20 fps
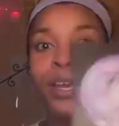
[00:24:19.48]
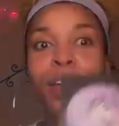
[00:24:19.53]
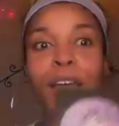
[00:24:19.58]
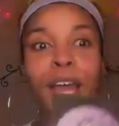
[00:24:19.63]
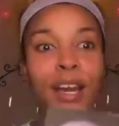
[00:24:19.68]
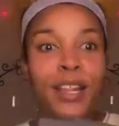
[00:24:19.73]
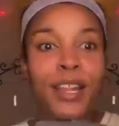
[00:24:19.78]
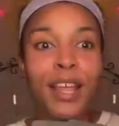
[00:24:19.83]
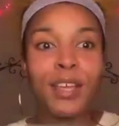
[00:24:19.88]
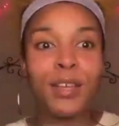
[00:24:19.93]

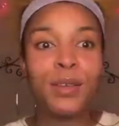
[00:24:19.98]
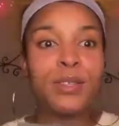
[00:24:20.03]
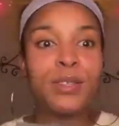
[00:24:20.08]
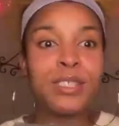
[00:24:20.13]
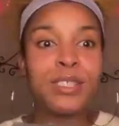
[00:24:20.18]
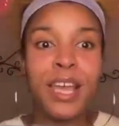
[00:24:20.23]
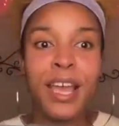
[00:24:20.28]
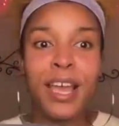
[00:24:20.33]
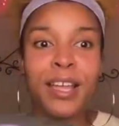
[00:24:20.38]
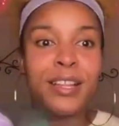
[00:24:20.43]
kind of like you
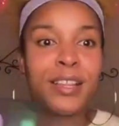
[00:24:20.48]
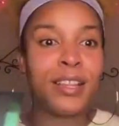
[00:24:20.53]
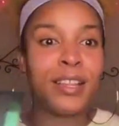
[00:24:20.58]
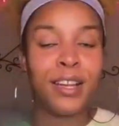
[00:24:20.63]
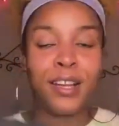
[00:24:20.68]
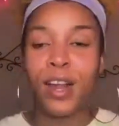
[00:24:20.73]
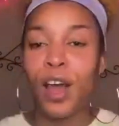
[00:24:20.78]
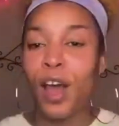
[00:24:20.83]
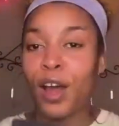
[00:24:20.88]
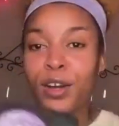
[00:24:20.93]
said, the
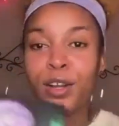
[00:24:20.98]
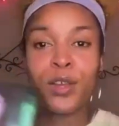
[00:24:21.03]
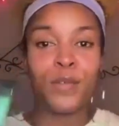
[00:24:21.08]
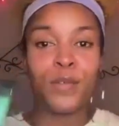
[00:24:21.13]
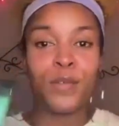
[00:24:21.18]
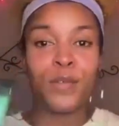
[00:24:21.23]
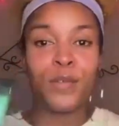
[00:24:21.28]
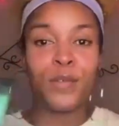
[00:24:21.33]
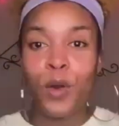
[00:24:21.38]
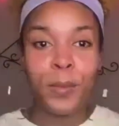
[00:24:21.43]

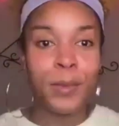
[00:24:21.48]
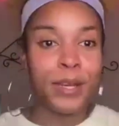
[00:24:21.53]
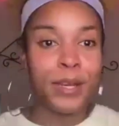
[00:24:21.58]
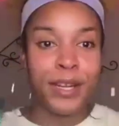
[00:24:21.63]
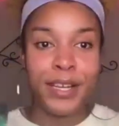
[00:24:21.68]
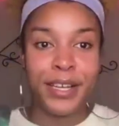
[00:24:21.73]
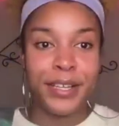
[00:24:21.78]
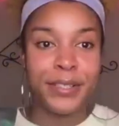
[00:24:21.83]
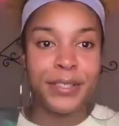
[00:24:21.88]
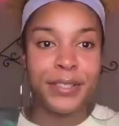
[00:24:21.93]

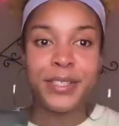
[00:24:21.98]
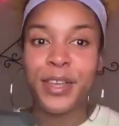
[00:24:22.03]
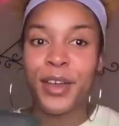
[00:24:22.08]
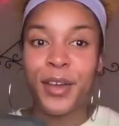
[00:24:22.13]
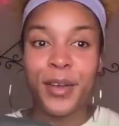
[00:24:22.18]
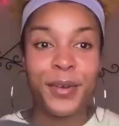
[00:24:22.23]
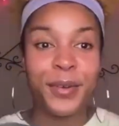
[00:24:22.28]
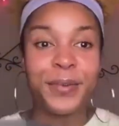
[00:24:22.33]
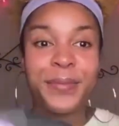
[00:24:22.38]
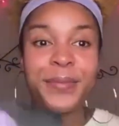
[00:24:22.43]
non-conformity.
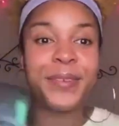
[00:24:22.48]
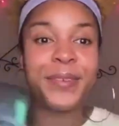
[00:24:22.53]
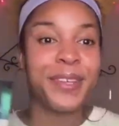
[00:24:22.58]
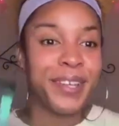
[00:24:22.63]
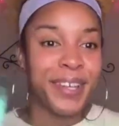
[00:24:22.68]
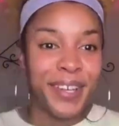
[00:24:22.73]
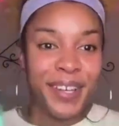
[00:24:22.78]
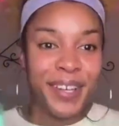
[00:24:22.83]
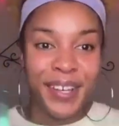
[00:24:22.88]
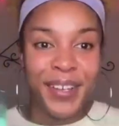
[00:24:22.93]
So
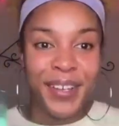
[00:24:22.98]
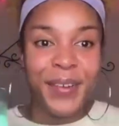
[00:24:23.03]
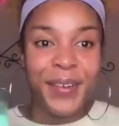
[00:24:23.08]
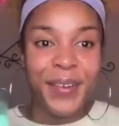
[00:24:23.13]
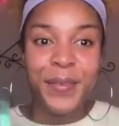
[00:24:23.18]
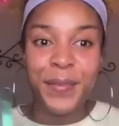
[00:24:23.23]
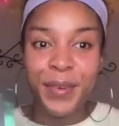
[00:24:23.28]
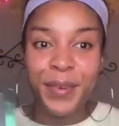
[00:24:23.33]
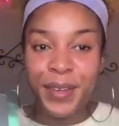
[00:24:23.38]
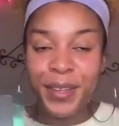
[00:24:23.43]

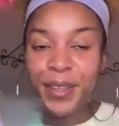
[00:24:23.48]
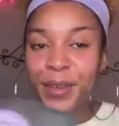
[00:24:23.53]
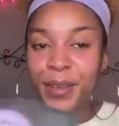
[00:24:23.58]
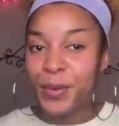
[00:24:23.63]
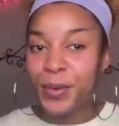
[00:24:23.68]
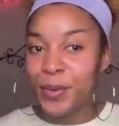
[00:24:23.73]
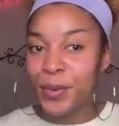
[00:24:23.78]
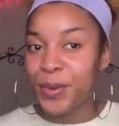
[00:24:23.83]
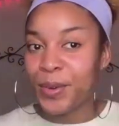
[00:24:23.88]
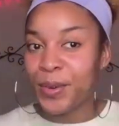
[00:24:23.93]
really
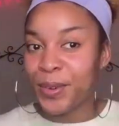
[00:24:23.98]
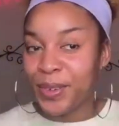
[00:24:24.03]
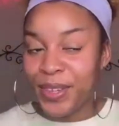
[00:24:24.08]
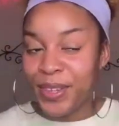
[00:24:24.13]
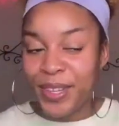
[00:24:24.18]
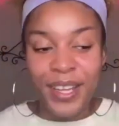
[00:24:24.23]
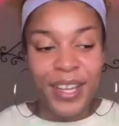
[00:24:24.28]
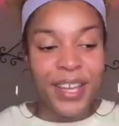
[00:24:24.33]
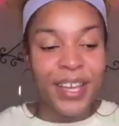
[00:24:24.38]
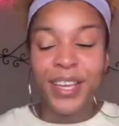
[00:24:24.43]
cool
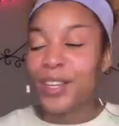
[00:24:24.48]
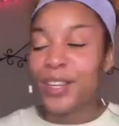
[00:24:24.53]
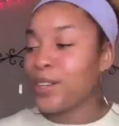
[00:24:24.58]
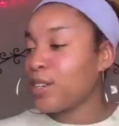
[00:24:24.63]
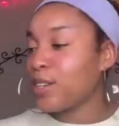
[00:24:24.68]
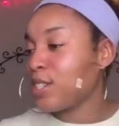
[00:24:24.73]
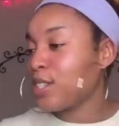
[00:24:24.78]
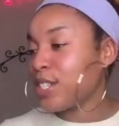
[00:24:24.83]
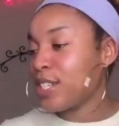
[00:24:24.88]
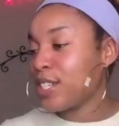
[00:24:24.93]

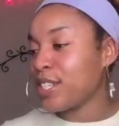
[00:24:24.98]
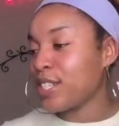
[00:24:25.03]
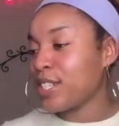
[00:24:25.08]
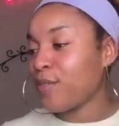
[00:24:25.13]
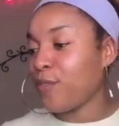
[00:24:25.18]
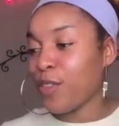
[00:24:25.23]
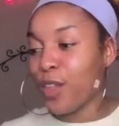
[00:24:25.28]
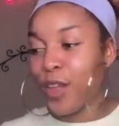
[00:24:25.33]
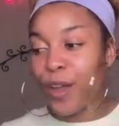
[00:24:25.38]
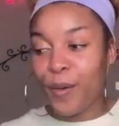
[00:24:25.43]
energies
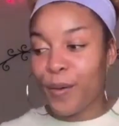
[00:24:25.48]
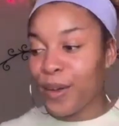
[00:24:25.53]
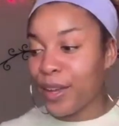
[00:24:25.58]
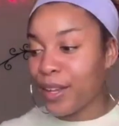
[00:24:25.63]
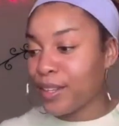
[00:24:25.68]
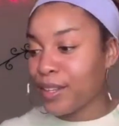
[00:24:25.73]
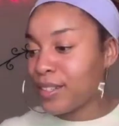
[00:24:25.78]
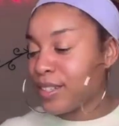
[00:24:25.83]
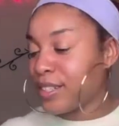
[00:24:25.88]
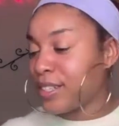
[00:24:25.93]

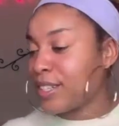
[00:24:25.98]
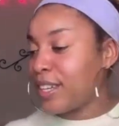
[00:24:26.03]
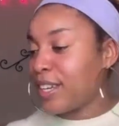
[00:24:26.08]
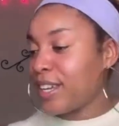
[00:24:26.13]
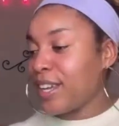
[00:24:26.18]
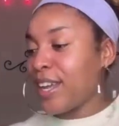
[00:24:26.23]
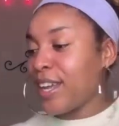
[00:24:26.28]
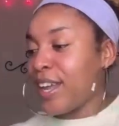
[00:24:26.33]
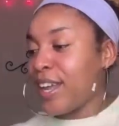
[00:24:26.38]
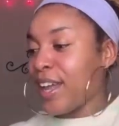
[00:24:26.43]
flowing.
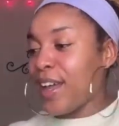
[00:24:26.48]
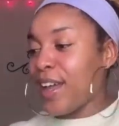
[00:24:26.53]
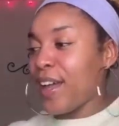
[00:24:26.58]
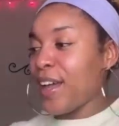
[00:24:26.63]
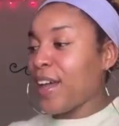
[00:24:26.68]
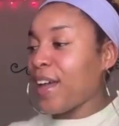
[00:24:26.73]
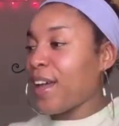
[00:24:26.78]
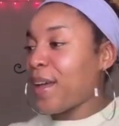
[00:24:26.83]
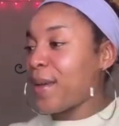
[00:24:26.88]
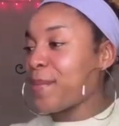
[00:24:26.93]
So
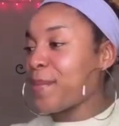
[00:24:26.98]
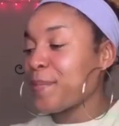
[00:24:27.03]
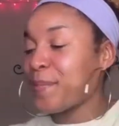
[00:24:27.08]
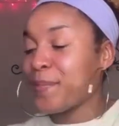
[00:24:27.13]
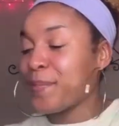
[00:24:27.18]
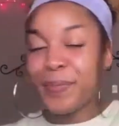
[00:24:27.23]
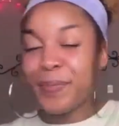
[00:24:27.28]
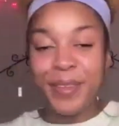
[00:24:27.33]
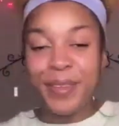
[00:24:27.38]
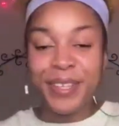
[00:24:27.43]

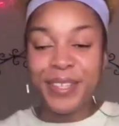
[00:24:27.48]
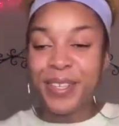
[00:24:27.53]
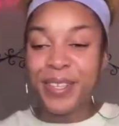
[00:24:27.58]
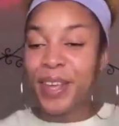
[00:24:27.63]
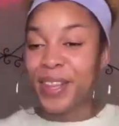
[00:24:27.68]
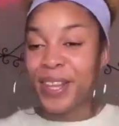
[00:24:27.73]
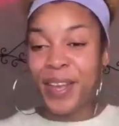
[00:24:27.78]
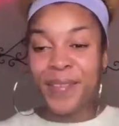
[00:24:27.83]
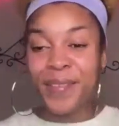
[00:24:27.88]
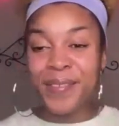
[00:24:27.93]
I
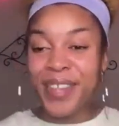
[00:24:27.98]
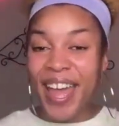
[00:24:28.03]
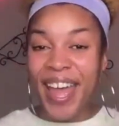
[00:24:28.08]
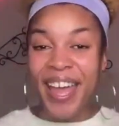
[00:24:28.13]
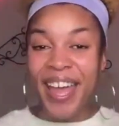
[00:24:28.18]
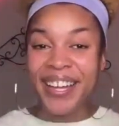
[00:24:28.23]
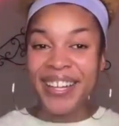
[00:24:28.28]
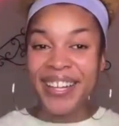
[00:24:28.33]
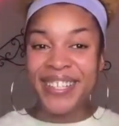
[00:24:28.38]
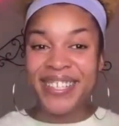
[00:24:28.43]
love
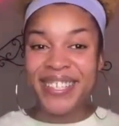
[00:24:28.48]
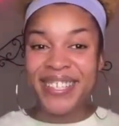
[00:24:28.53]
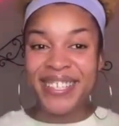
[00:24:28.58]
that.